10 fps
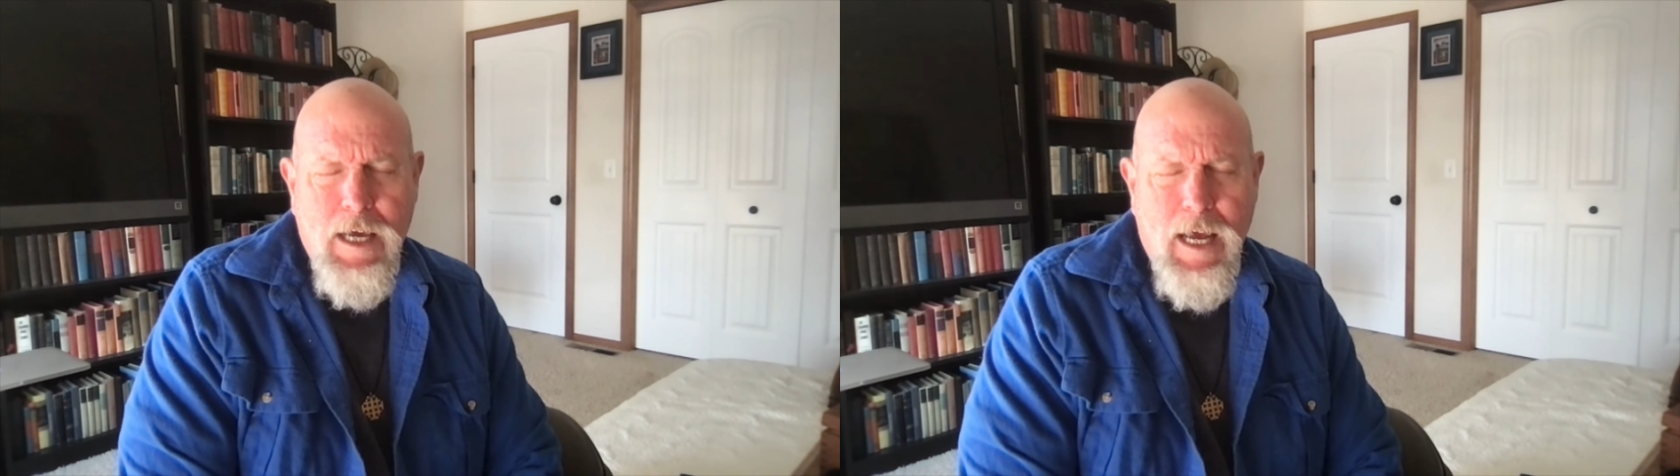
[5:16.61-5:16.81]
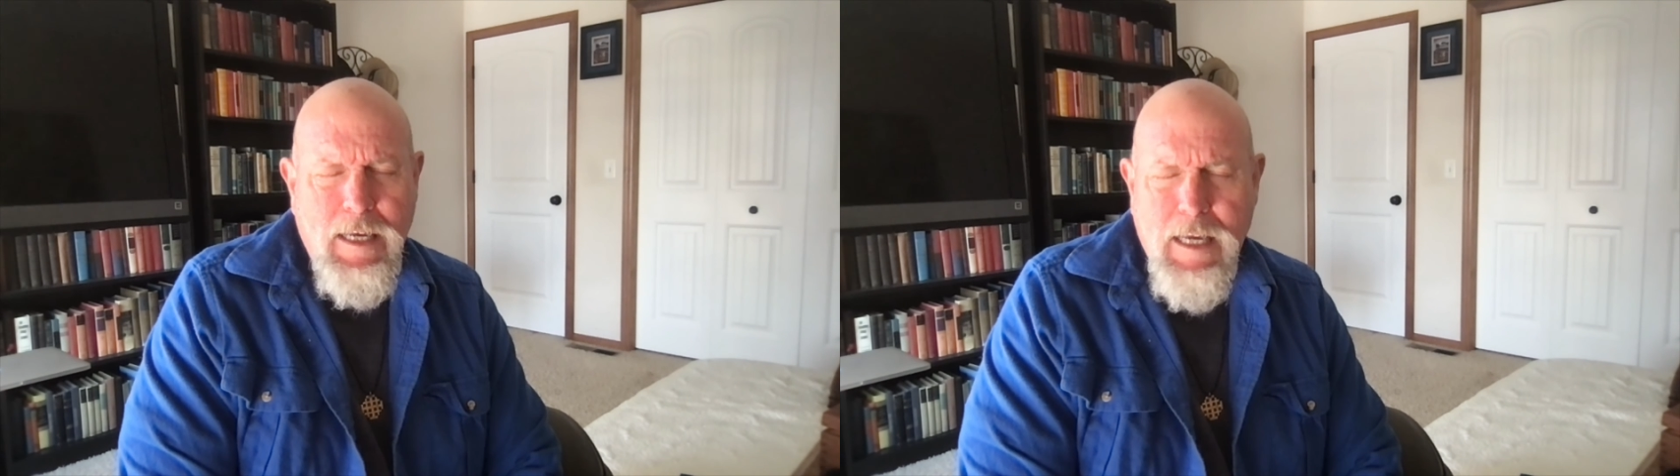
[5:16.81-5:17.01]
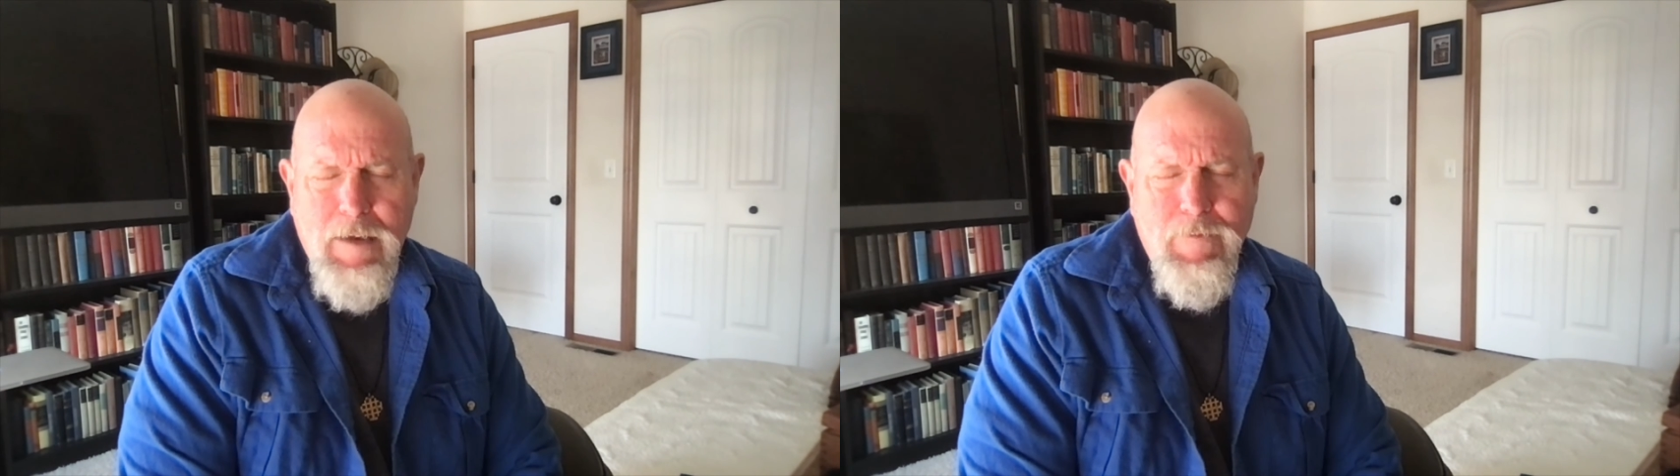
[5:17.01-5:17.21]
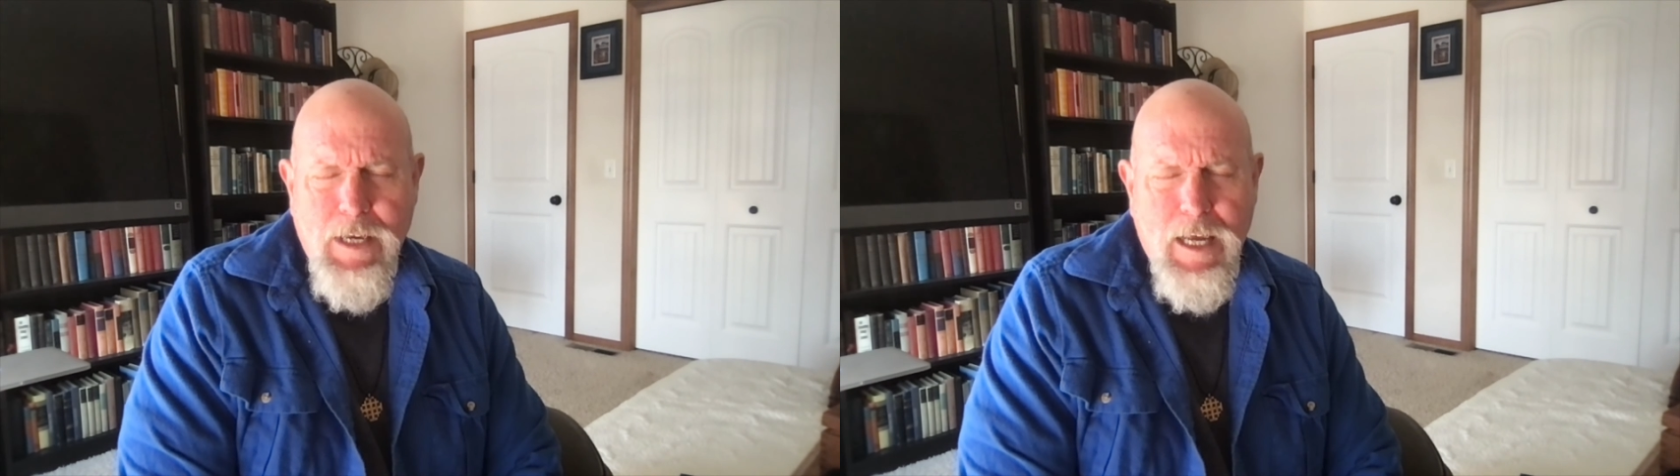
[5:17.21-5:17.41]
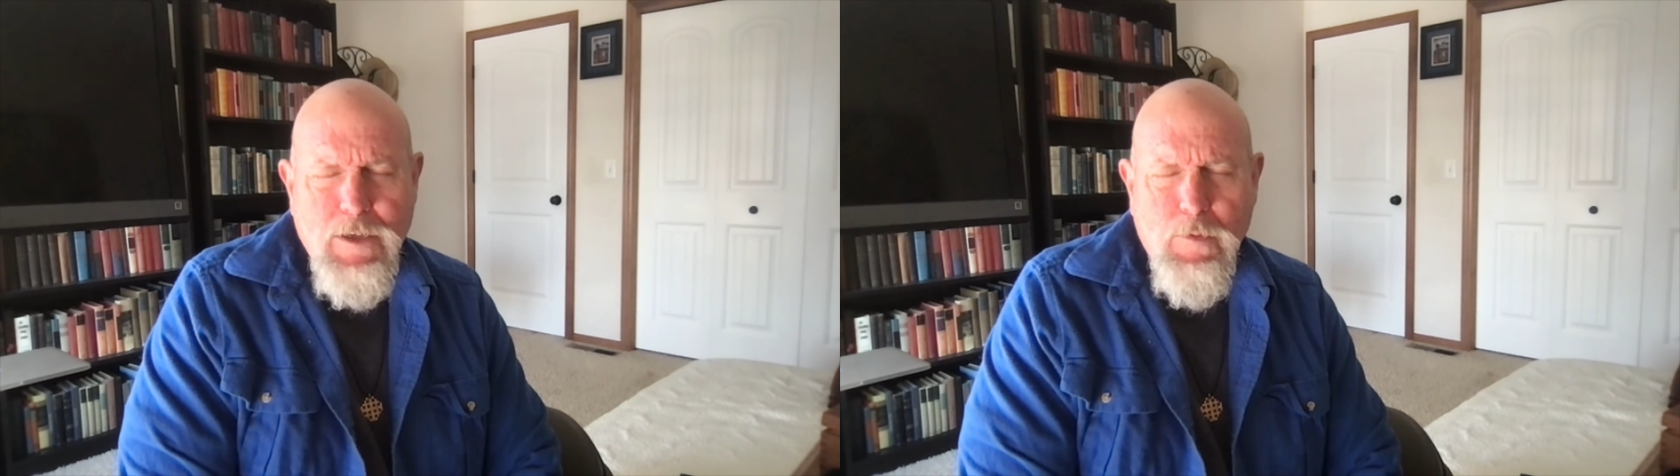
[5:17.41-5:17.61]
And even
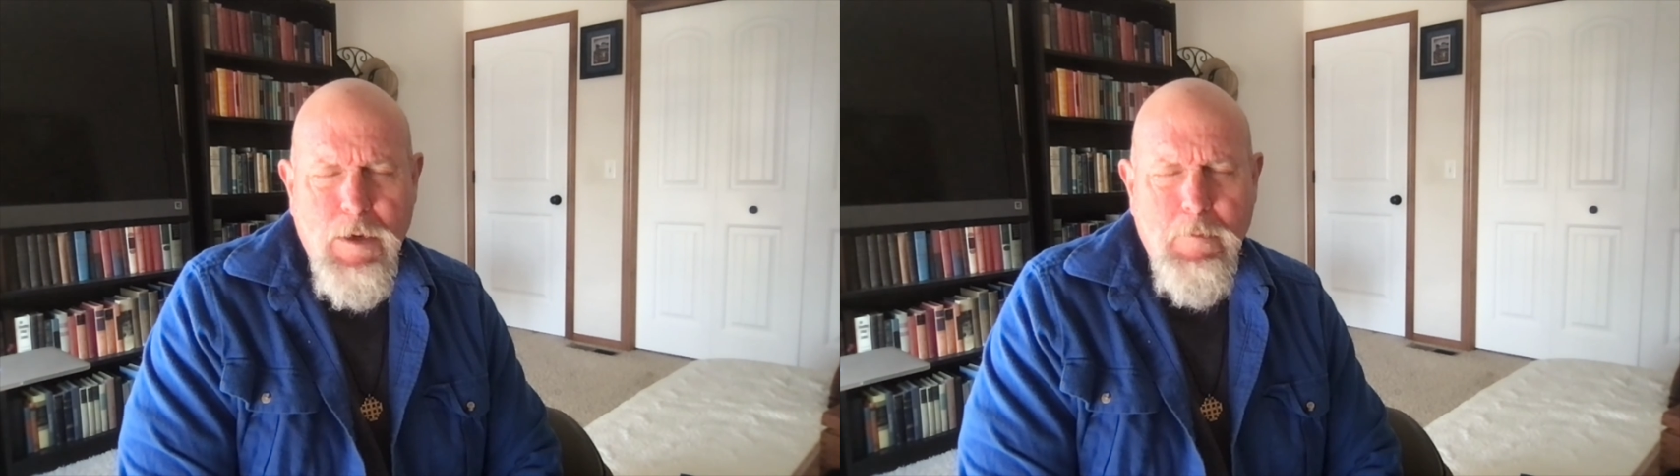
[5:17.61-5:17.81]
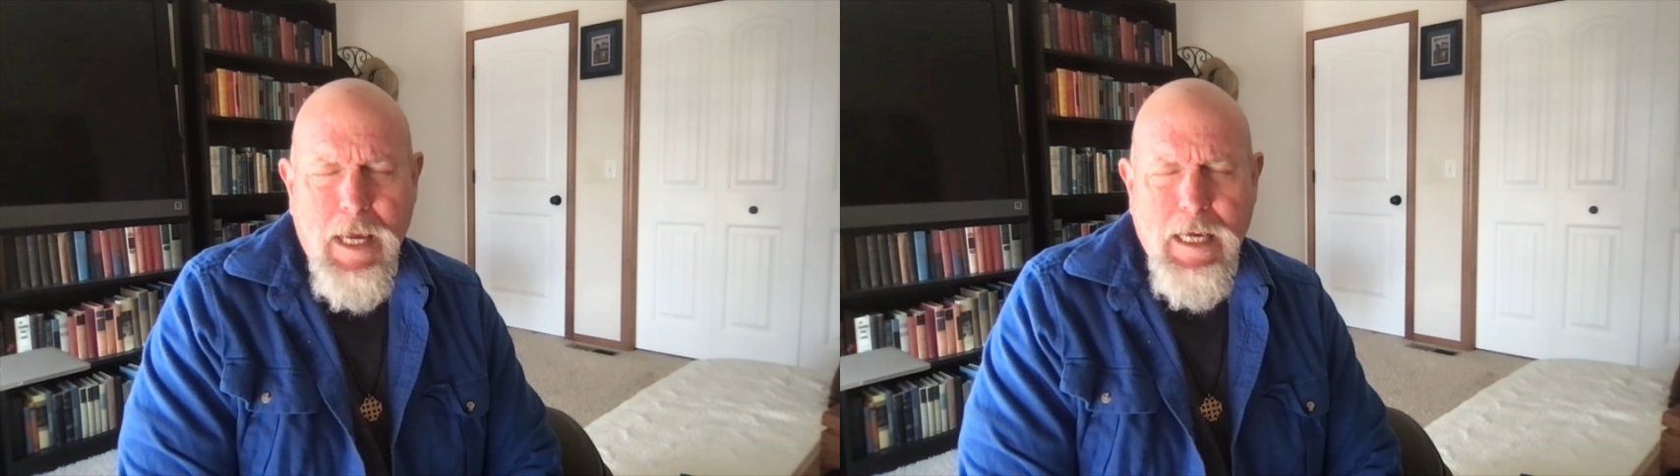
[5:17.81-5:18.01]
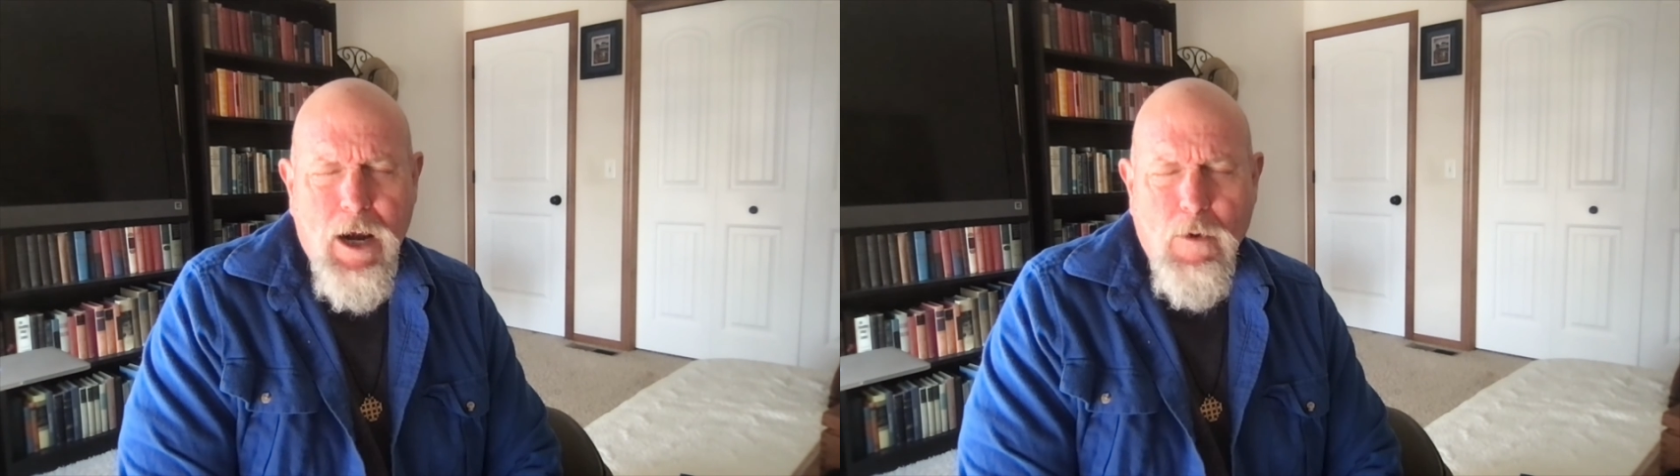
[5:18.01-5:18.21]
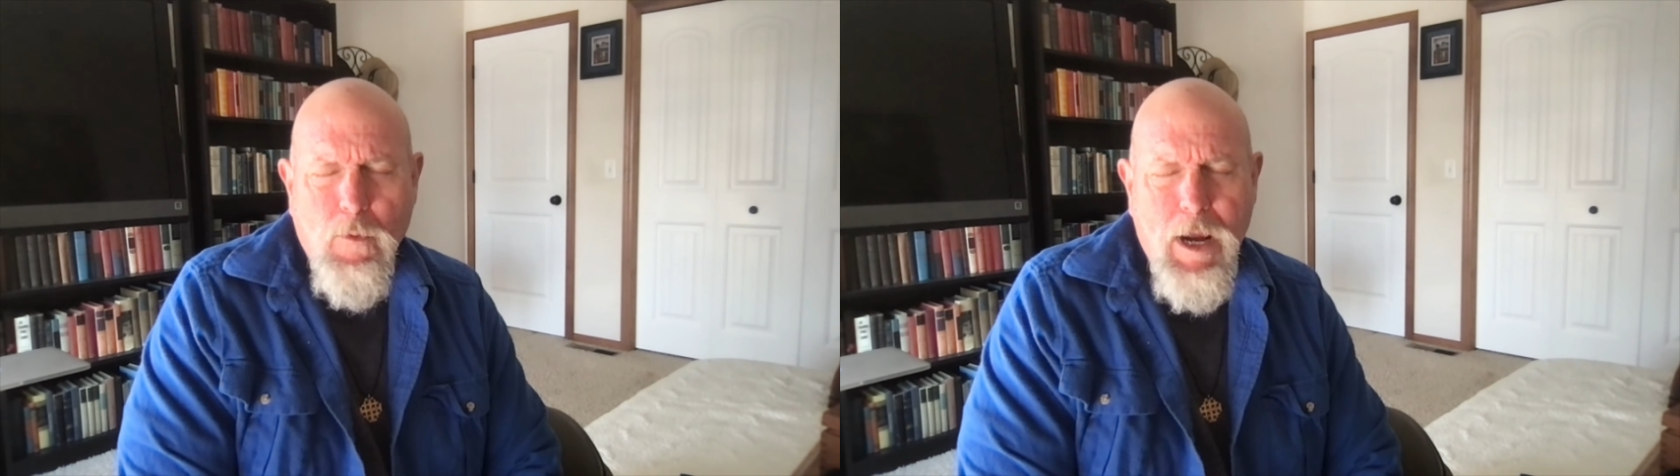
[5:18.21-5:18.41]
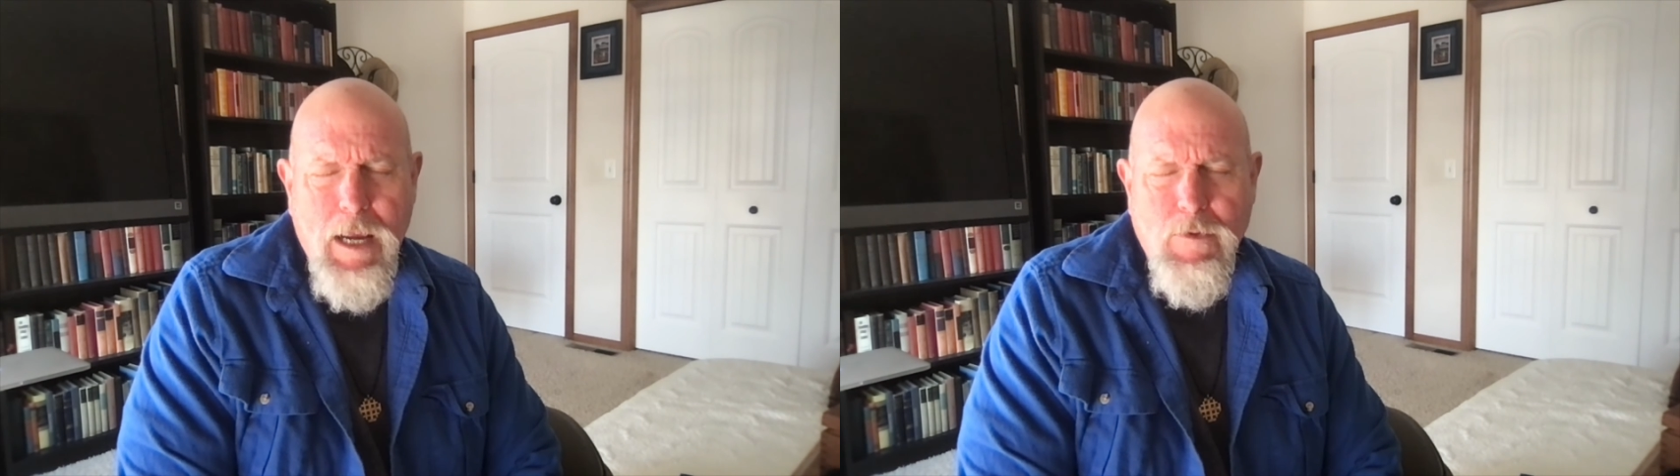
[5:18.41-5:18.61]
as we make our way